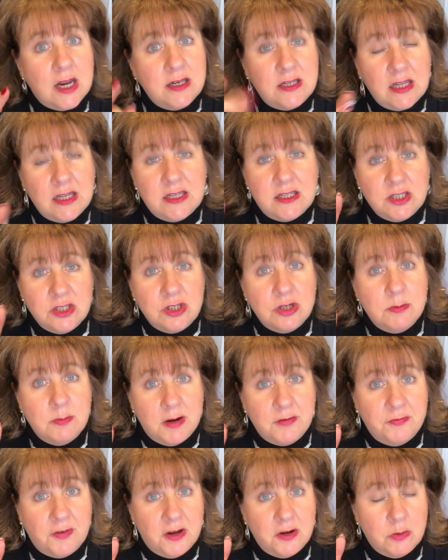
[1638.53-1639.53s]
like to do
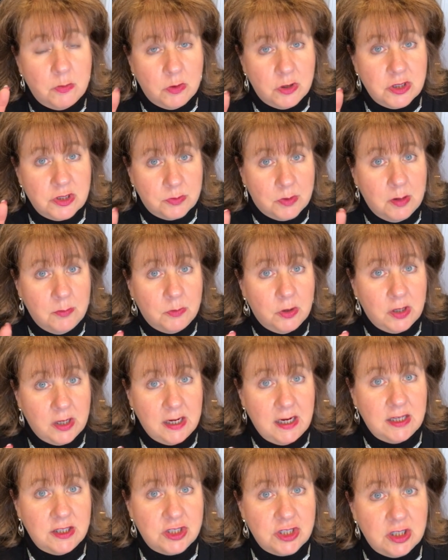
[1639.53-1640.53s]
my final words when I'm looking
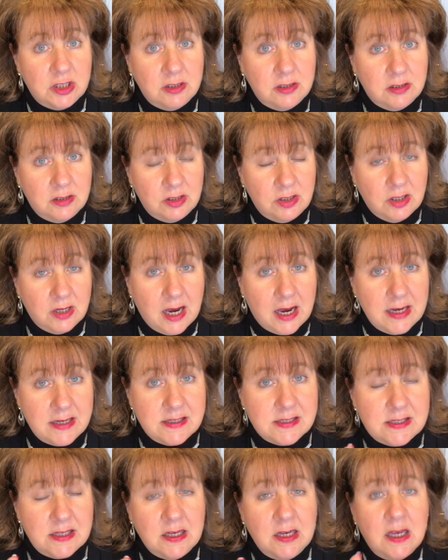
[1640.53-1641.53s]
at you, you
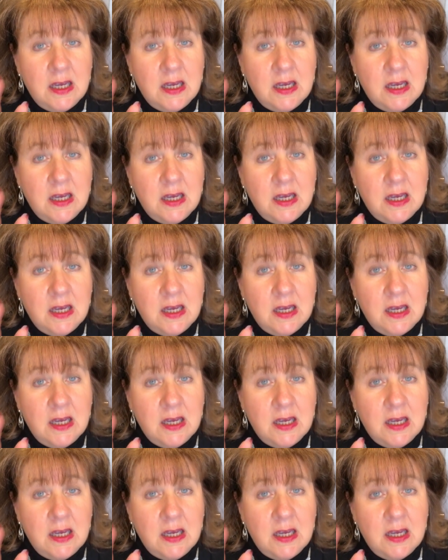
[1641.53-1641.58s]
guys.